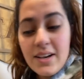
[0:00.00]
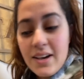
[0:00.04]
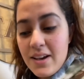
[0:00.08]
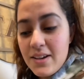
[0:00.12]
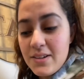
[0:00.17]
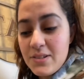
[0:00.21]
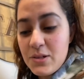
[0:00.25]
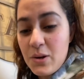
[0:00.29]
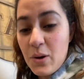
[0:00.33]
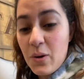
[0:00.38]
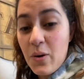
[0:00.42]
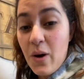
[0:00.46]

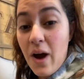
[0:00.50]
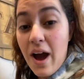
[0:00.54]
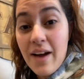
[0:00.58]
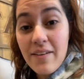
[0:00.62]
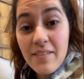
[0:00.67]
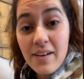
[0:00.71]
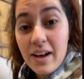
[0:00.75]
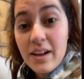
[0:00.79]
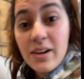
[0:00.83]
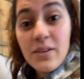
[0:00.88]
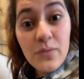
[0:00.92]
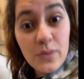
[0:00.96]
So I've
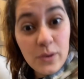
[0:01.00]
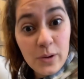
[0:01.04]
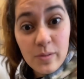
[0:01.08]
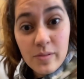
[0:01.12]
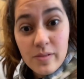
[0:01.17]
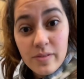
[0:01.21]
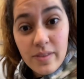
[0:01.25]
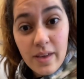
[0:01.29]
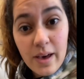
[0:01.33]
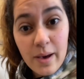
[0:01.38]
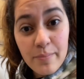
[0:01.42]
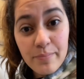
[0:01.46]
got a few
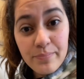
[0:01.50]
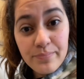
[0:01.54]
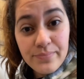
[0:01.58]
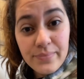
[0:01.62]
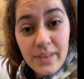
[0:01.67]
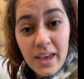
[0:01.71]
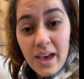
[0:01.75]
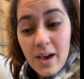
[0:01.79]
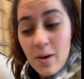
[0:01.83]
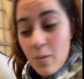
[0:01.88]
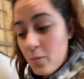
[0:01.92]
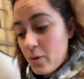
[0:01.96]
of them,
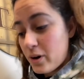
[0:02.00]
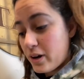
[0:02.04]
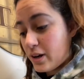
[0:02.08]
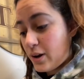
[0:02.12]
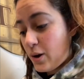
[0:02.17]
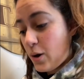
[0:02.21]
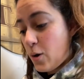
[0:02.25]
and we're gonna